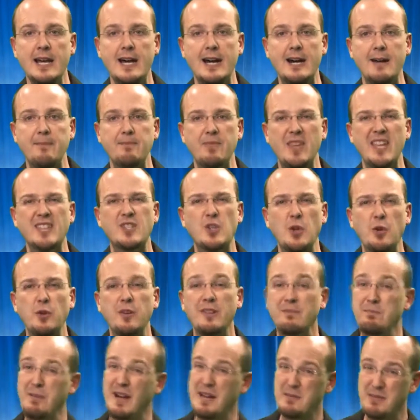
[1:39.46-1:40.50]
And
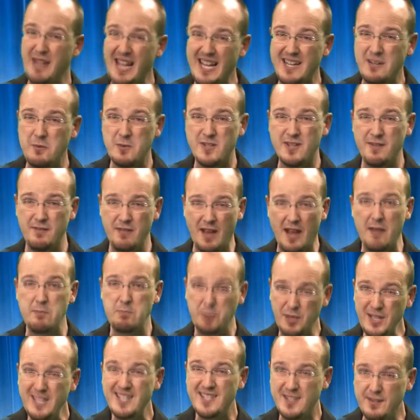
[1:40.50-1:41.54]
so bottom line, it was a
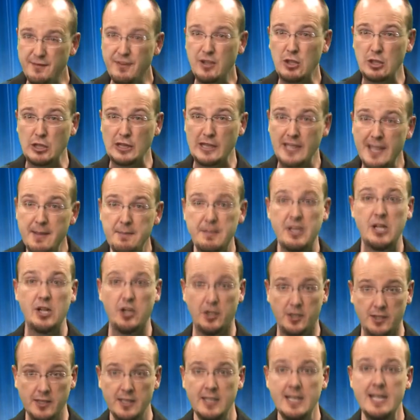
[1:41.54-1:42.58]
pretty severe
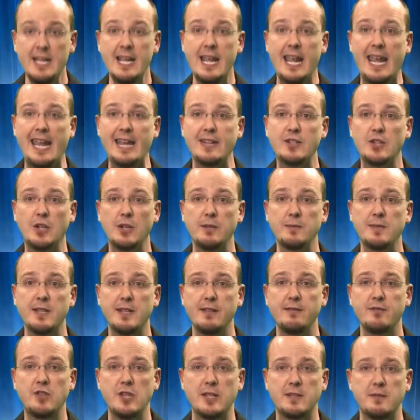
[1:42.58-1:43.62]
limiter in terms
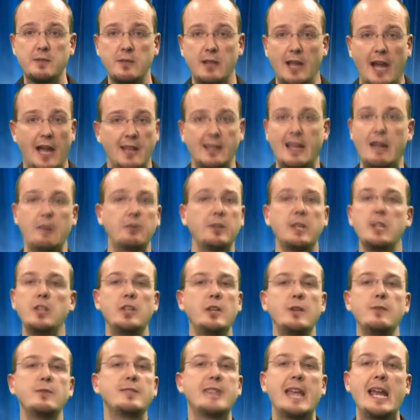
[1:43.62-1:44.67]
of just allowing you
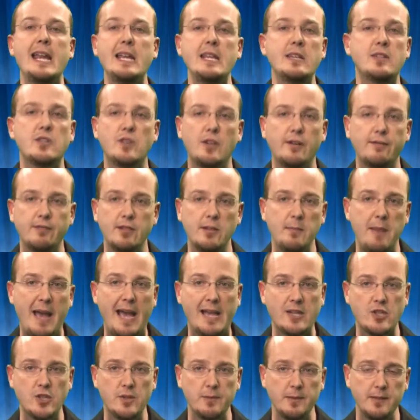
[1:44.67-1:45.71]
to use any server
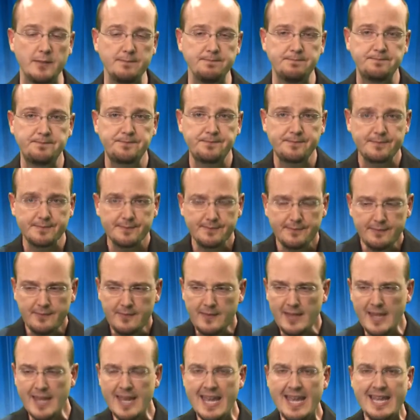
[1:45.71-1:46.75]
imaginable.
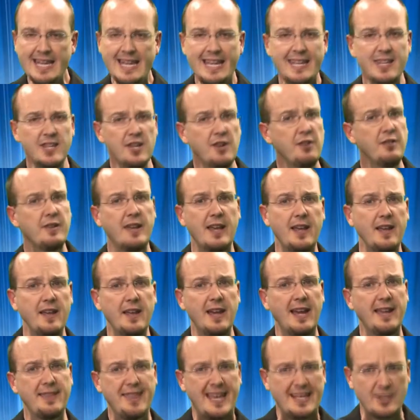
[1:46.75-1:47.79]

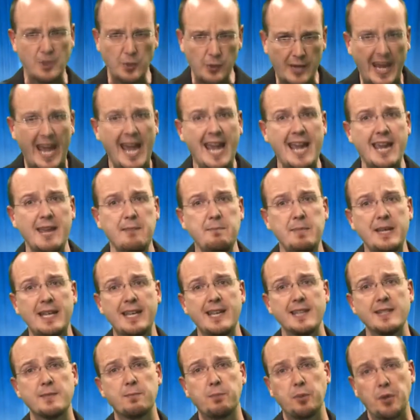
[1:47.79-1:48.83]
And that's okay,
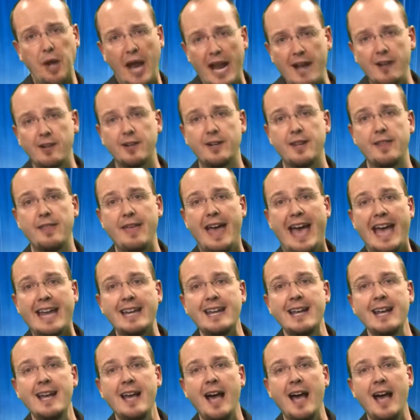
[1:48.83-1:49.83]
because prior to that,